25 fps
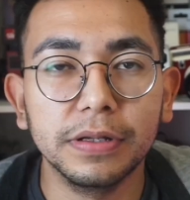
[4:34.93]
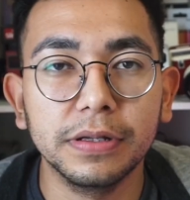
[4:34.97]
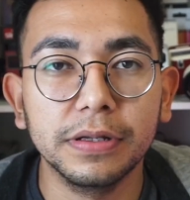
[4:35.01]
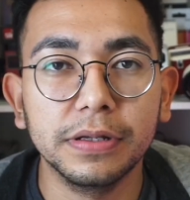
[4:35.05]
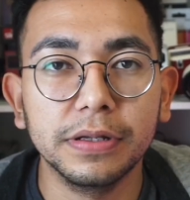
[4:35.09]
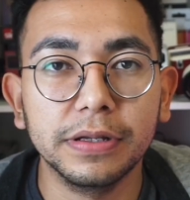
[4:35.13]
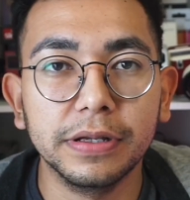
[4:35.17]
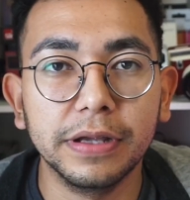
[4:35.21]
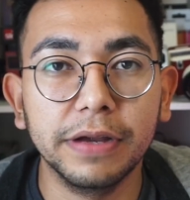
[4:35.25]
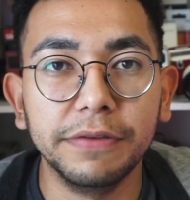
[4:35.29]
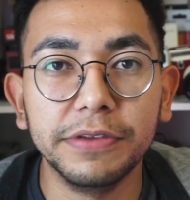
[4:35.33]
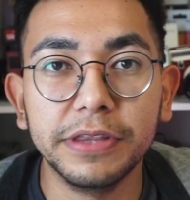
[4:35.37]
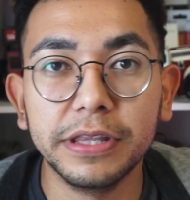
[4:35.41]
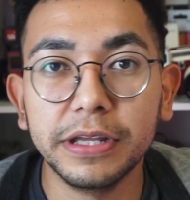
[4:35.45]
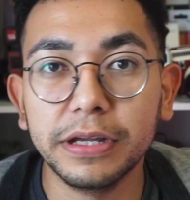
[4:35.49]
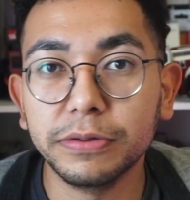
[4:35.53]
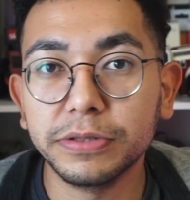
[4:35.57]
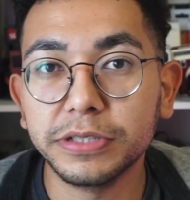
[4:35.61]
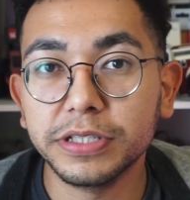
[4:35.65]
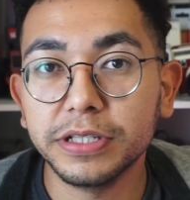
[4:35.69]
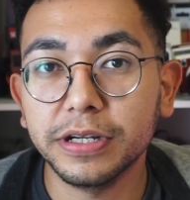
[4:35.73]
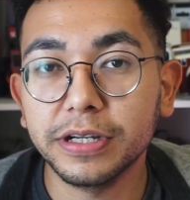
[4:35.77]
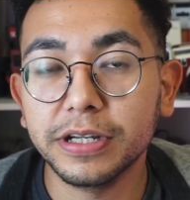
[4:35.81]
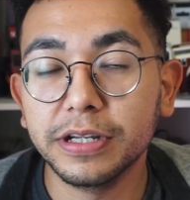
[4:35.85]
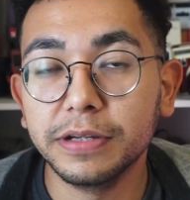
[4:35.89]
Everything I was
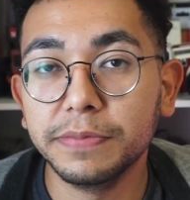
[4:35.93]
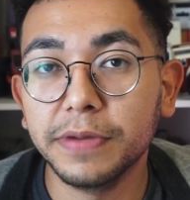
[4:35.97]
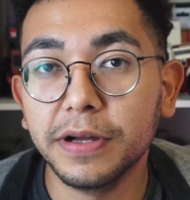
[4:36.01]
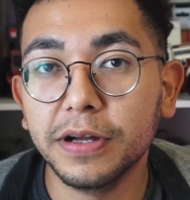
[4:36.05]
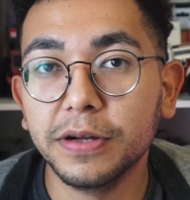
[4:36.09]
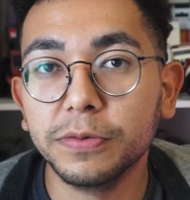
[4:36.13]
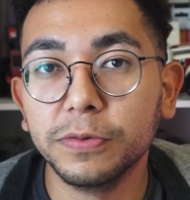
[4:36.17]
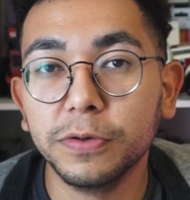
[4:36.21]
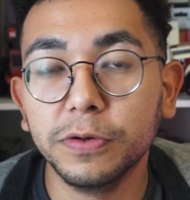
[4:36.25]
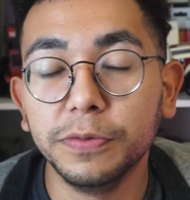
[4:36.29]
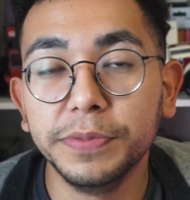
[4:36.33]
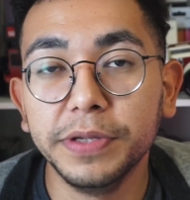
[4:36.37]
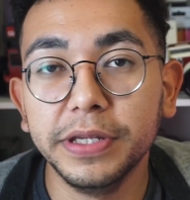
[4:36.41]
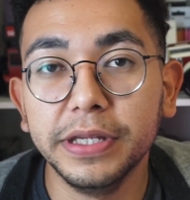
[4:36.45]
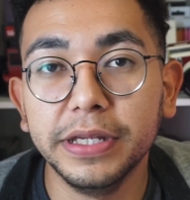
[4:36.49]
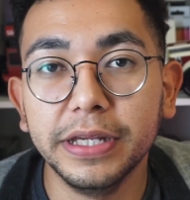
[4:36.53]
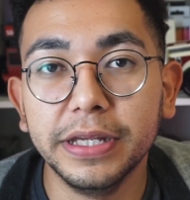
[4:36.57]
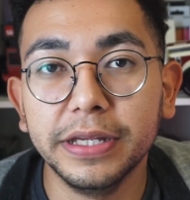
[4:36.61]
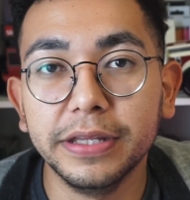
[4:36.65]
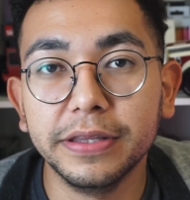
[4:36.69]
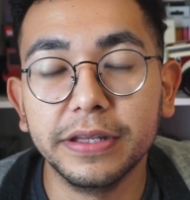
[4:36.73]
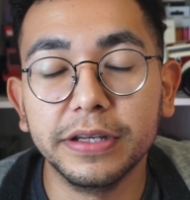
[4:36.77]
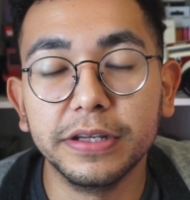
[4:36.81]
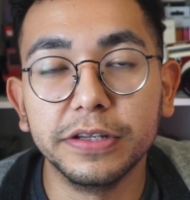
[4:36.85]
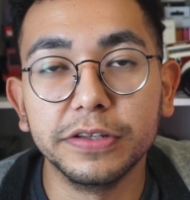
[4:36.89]
talking about will be
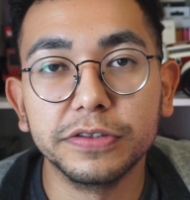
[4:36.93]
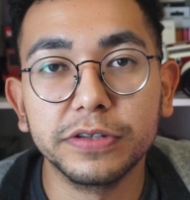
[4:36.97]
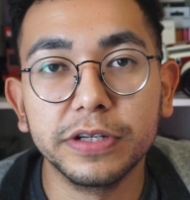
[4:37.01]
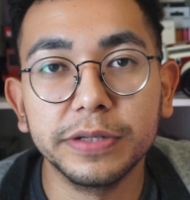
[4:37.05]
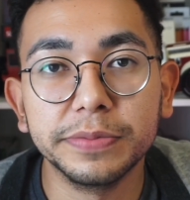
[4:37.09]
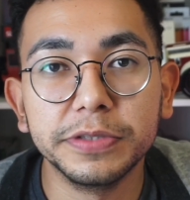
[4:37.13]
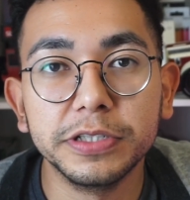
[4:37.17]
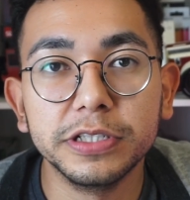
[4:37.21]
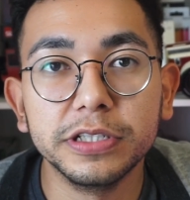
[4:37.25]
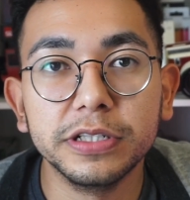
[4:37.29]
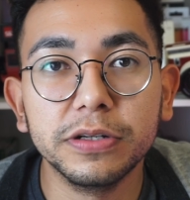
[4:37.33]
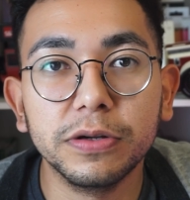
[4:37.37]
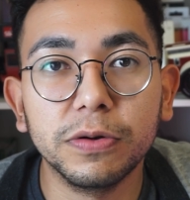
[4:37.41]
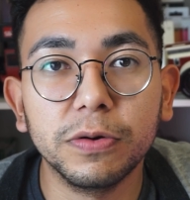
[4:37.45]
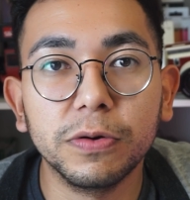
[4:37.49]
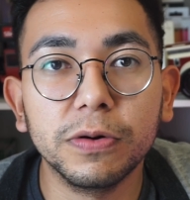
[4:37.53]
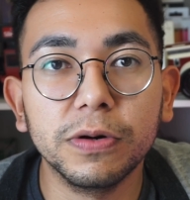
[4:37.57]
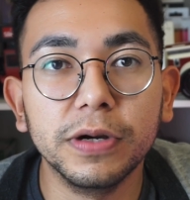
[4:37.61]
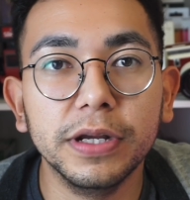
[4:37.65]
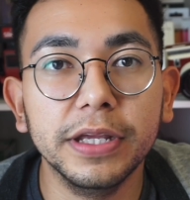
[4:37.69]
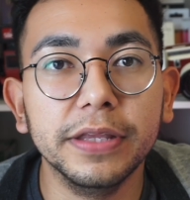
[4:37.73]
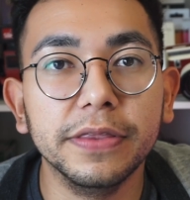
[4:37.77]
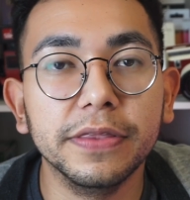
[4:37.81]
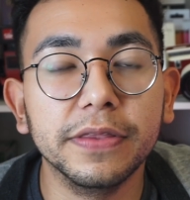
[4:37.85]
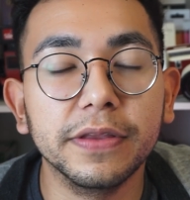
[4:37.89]
in the description or
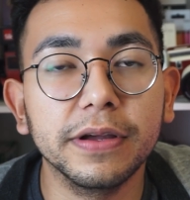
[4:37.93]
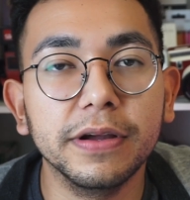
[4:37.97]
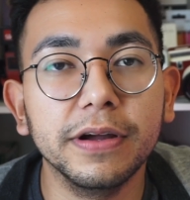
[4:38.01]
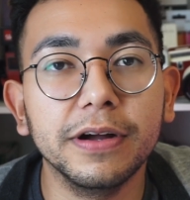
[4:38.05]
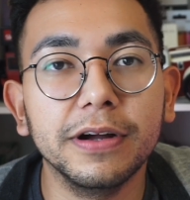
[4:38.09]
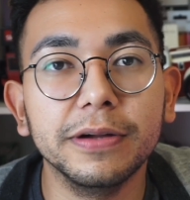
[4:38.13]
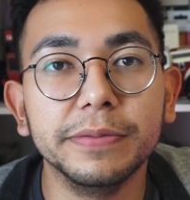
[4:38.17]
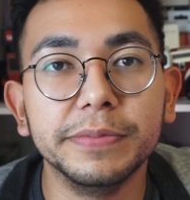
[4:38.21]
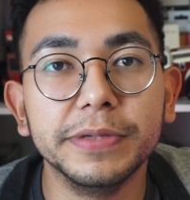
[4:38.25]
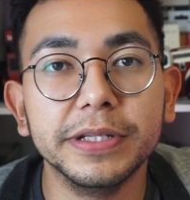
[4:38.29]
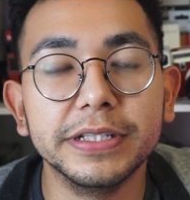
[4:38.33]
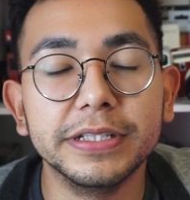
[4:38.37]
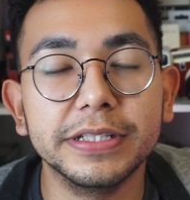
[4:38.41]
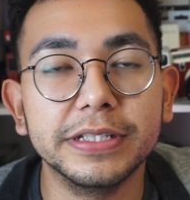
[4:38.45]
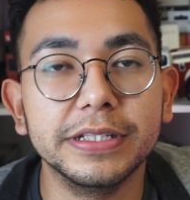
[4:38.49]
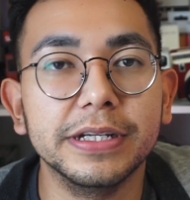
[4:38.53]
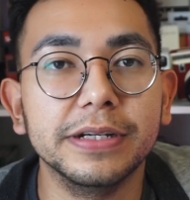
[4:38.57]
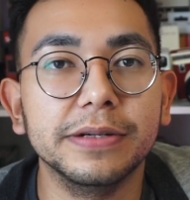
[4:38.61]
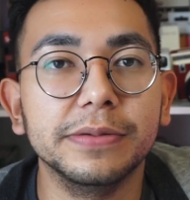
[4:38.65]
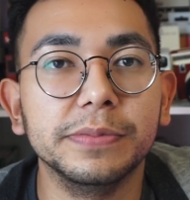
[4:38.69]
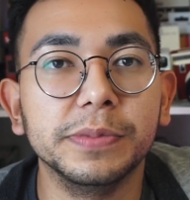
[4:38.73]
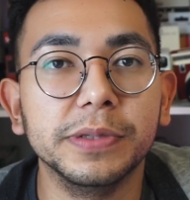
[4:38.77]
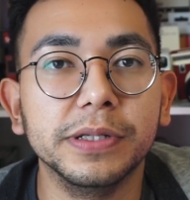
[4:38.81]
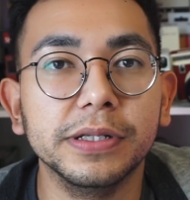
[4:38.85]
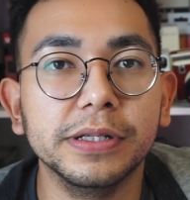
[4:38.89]
in the comments
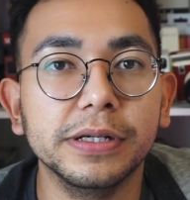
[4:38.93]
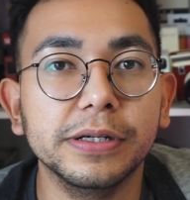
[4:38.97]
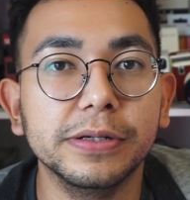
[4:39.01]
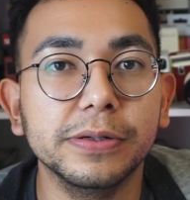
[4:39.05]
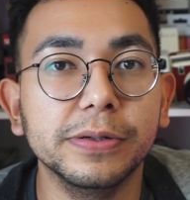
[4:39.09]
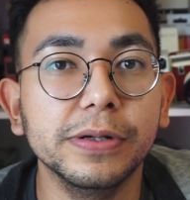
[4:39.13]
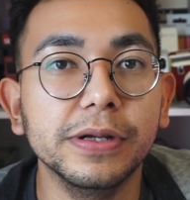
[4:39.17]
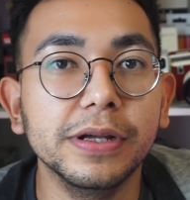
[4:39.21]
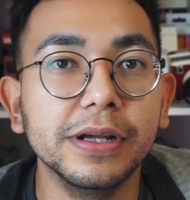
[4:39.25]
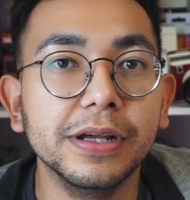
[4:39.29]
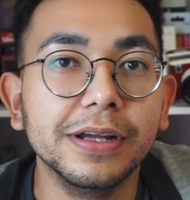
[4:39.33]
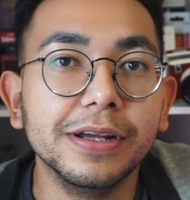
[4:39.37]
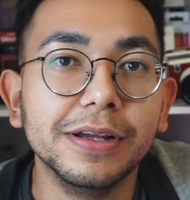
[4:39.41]
down below.